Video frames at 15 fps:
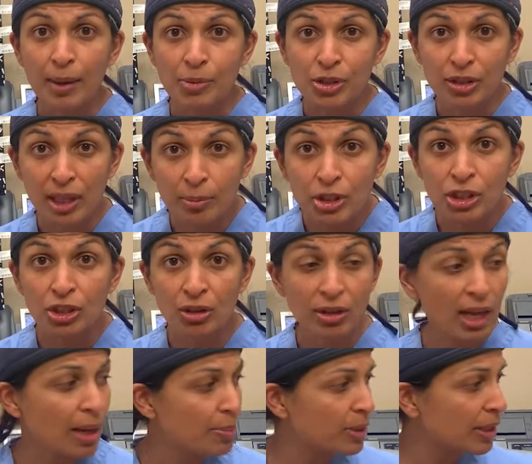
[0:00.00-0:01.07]
So let me show
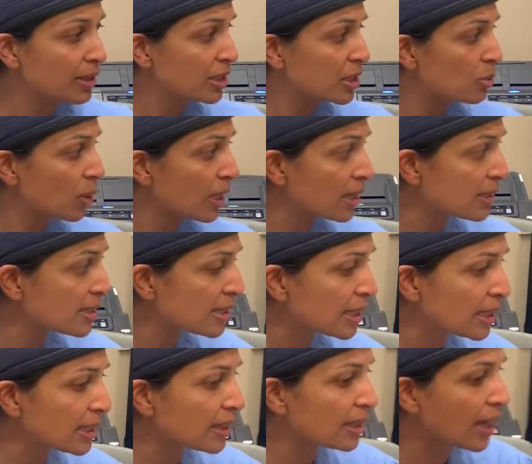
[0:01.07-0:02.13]
you how big this was
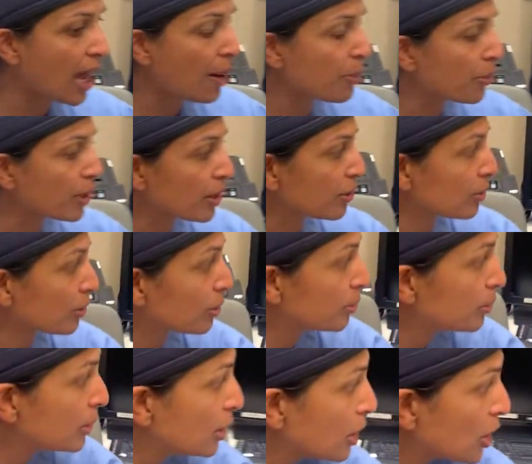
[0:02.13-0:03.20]
in the operating
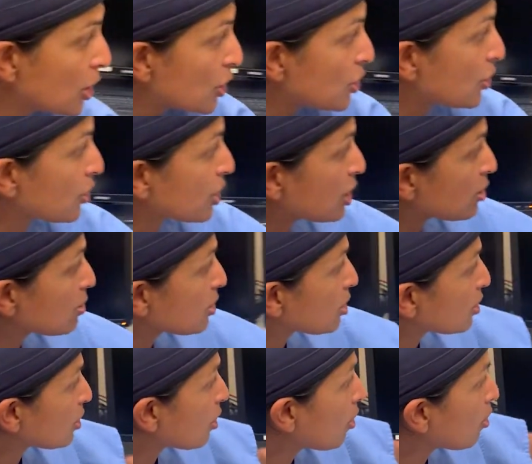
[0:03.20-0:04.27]
room. So this was
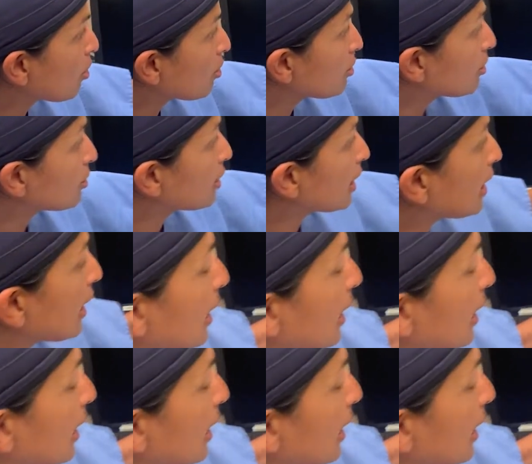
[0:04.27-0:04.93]
her whole